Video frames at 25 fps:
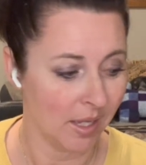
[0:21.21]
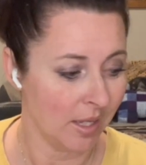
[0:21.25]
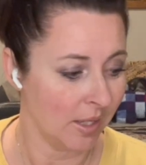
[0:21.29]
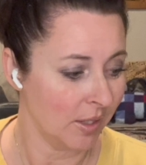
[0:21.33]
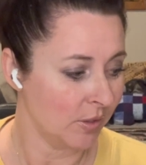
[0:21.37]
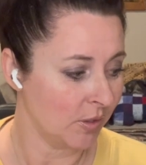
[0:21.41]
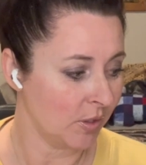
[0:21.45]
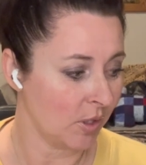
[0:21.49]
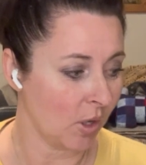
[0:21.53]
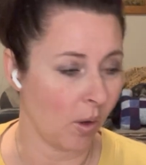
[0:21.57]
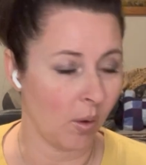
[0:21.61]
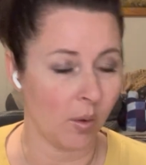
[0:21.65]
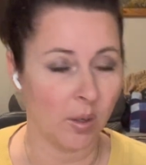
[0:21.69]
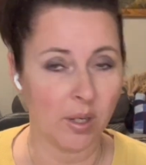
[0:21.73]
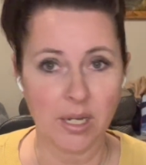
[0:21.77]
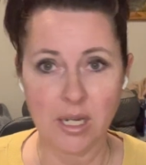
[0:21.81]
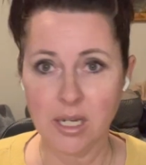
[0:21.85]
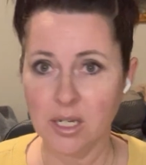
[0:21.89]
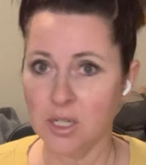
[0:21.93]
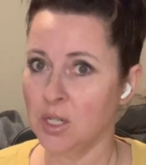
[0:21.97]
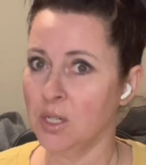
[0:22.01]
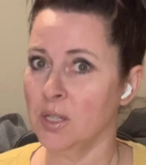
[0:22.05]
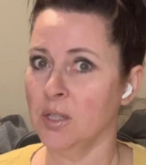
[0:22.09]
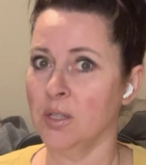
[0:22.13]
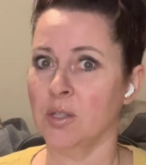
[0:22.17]
So
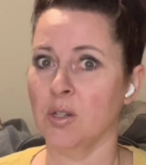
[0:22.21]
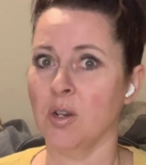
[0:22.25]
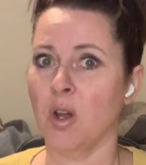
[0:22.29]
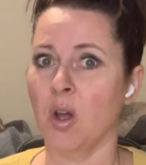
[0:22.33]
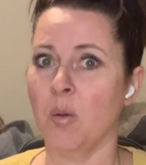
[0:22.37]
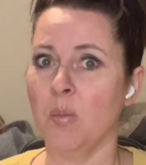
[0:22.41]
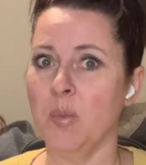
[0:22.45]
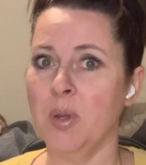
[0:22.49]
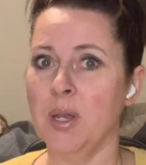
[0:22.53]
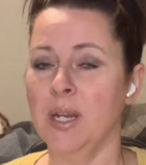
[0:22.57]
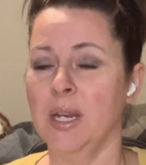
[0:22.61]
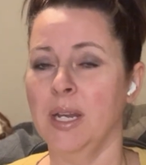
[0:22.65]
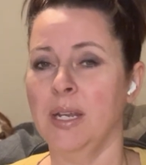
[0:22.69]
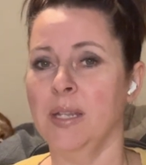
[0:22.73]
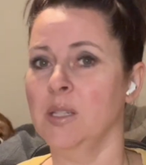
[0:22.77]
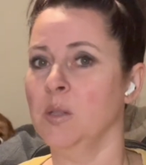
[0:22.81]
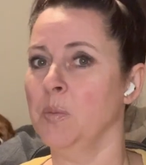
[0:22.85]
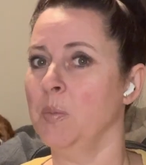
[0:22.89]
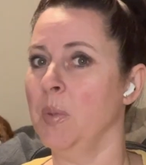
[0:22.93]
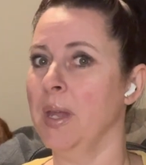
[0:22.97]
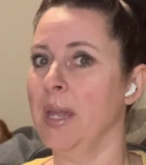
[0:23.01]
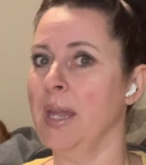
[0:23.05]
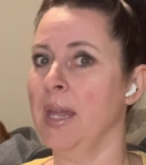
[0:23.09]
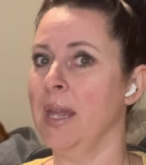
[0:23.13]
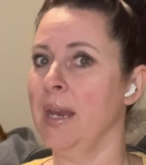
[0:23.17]
each installment has
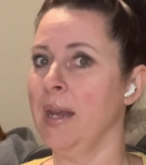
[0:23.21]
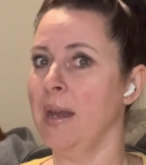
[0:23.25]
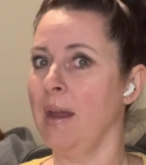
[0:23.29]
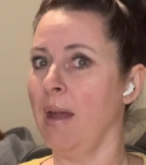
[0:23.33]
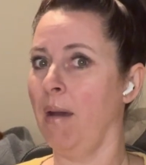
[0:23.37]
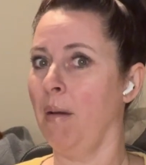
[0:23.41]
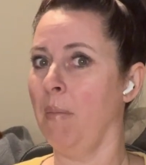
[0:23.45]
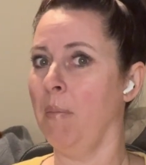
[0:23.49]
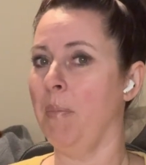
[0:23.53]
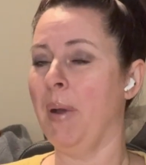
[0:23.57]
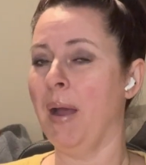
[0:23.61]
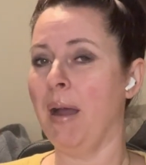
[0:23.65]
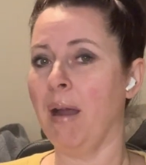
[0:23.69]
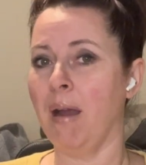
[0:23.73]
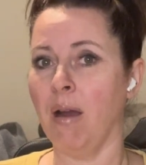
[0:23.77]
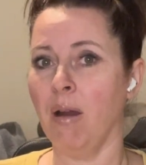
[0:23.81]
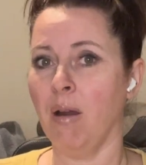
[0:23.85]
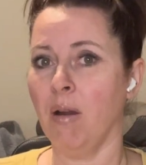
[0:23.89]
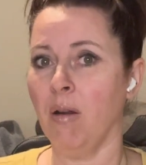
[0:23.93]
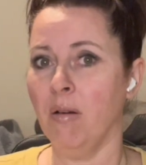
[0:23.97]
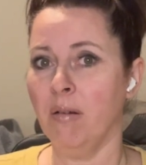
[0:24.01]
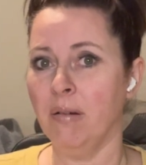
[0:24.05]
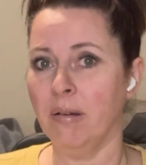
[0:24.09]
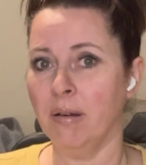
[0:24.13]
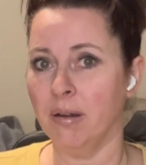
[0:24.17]
been
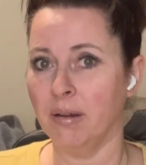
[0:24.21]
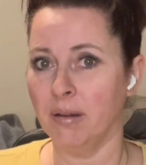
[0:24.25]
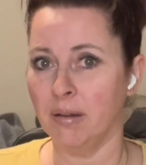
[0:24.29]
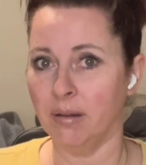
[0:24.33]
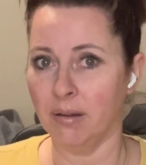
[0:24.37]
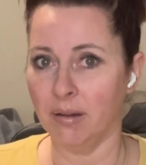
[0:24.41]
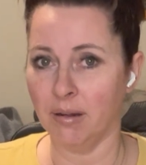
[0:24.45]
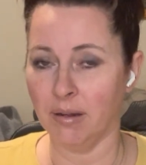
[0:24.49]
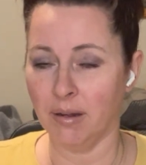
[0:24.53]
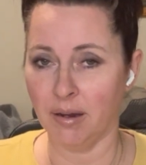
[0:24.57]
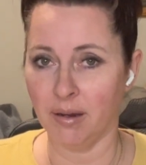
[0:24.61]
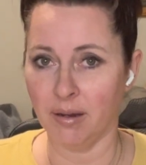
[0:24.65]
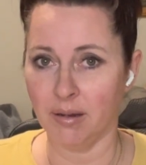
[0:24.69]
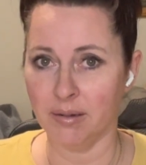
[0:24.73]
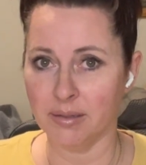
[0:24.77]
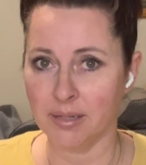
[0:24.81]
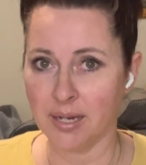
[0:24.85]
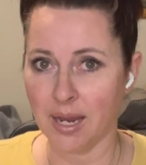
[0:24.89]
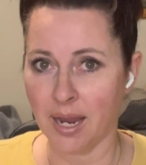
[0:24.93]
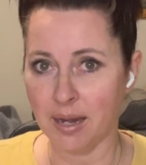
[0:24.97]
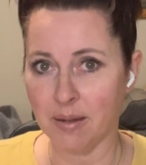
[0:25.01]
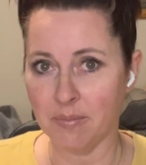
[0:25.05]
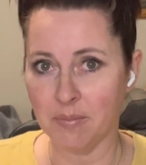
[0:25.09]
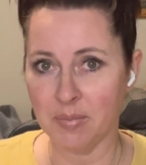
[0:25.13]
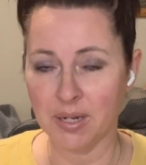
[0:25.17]
about
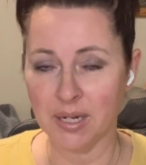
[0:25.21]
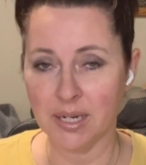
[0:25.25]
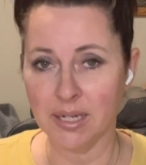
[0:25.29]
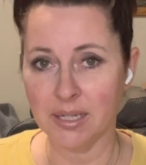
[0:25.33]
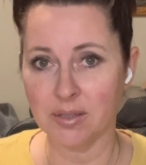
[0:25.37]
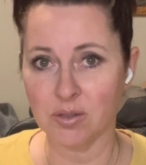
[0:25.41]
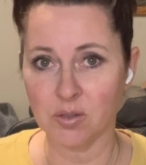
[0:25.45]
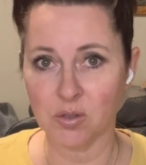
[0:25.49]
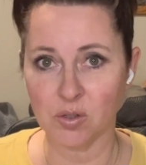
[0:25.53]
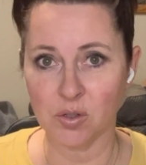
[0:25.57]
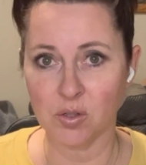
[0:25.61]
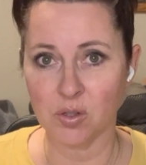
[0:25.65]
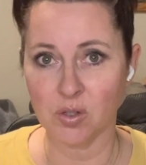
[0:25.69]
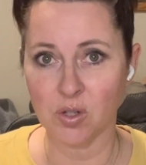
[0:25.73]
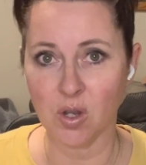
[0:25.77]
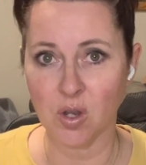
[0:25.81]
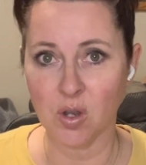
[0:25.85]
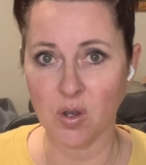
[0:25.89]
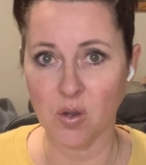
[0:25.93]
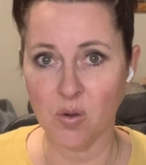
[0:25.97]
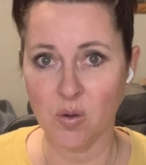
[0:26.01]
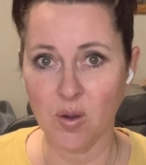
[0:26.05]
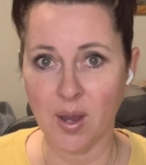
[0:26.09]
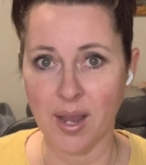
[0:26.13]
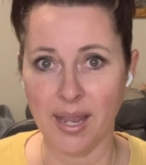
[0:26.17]
10 minutes or
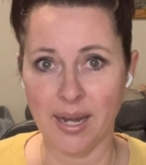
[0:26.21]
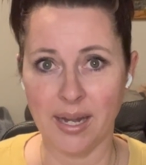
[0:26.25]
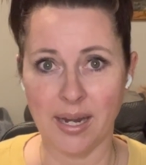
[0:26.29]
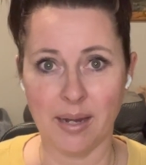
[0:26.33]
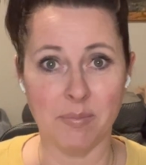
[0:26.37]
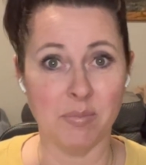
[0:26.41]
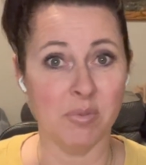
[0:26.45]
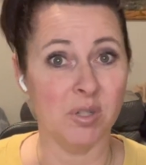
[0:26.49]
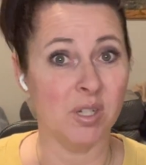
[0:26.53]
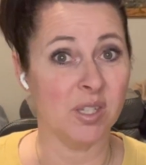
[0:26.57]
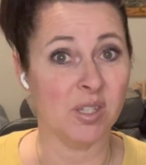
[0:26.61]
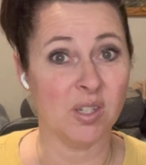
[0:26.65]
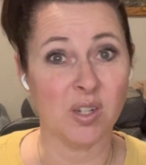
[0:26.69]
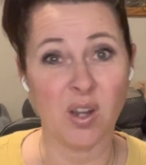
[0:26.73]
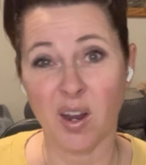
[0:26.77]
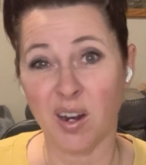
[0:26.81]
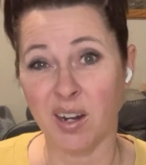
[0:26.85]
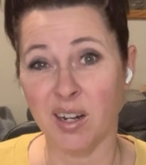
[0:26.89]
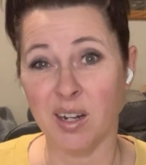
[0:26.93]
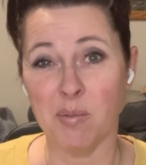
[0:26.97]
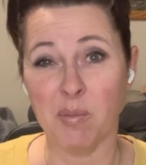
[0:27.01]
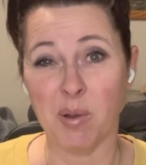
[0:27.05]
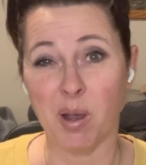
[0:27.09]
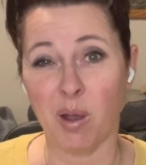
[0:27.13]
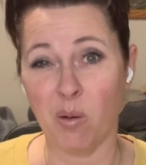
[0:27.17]
so, and I'm just
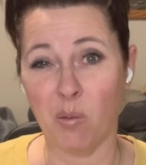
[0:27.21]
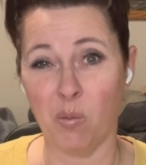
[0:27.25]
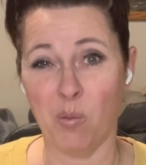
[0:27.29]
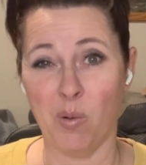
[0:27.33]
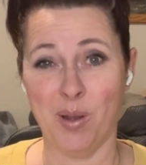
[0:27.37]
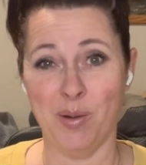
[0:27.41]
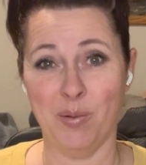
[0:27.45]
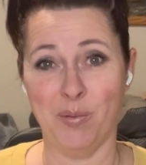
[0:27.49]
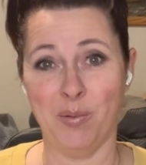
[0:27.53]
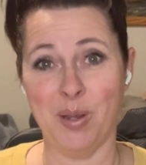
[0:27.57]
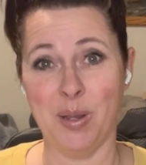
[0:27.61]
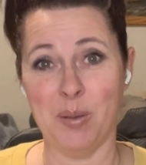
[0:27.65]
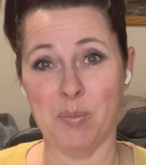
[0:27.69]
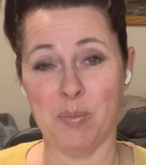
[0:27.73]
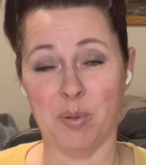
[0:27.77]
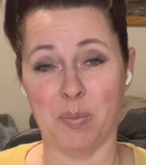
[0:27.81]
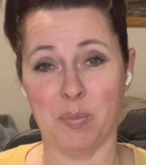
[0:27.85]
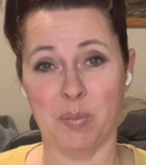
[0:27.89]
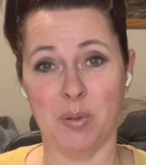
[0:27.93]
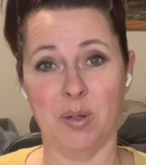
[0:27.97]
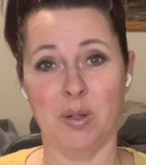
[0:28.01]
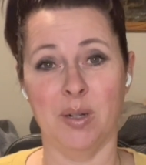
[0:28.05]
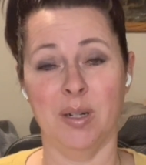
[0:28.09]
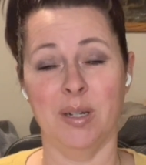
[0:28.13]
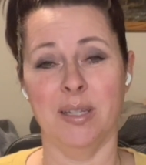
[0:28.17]
talking about one WIP
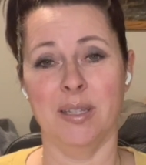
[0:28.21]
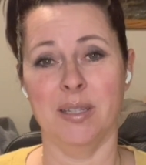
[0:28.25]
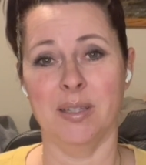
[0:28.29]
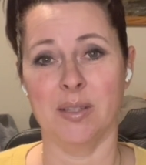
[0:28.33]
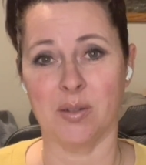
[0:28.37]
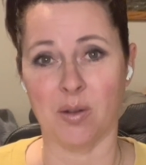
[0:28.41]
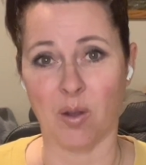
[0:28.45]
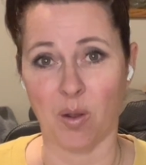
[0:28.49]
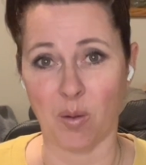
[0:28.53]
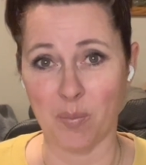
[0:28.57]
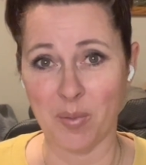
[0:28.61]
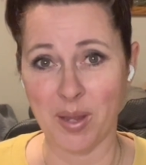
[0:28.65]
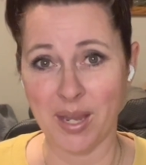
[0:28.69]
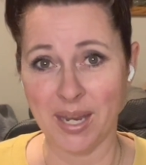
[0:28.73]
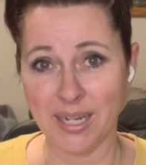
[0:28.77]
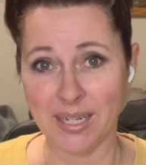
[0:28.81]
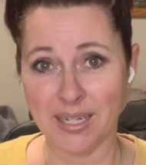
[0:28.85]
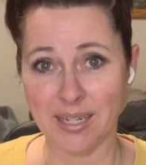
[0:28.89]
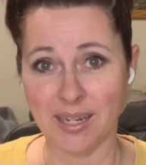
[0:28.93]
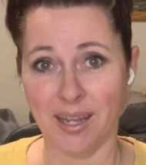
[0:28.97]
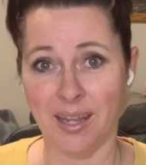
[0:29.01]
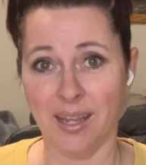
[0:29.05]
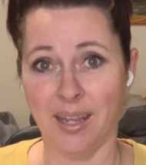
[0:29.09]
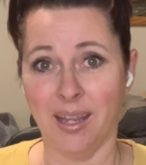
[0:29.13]
per installment.